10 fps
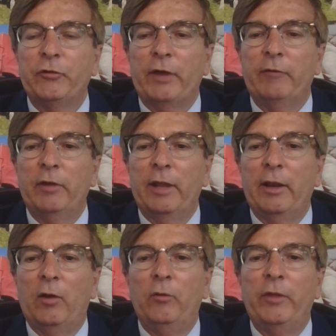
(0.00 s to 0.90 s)
seven, let
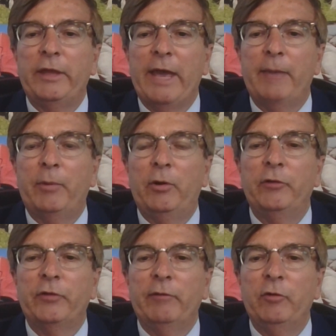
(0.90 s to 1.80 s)
alone the gap
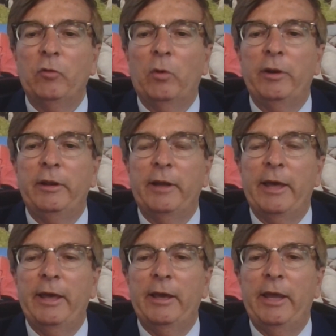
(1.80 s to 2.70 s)
area 720 and
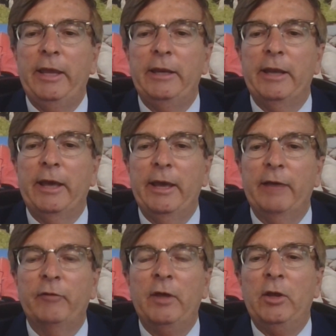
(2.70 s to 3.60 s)
a
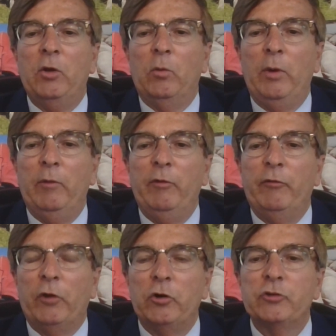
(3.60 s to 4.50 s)
half, We
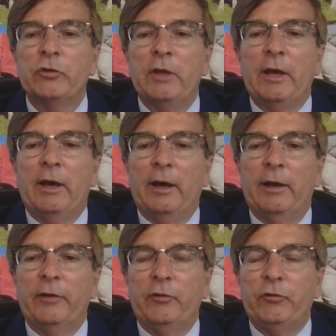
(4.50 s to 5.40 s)
reverse
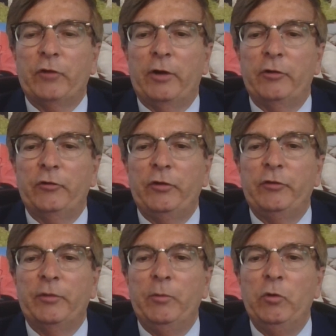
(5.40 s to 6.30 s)
uh, started to see
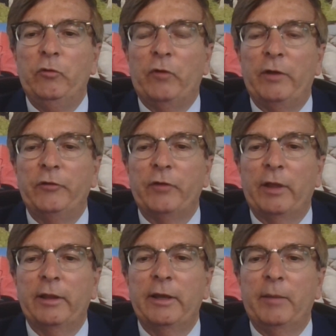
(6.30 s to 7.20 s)
some new fund
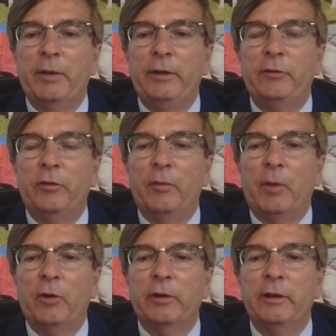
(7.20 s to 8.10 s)
selling coming into the
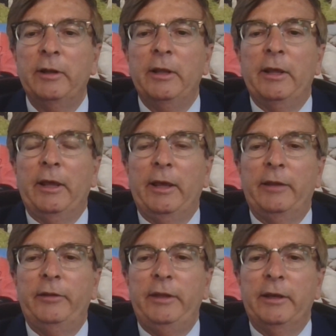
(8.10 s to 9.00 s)
market,
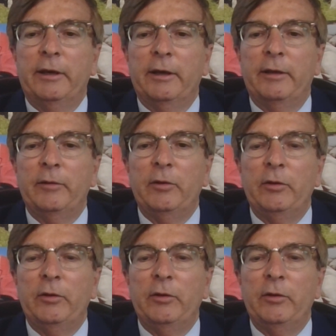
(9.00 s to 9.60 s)
and the uh,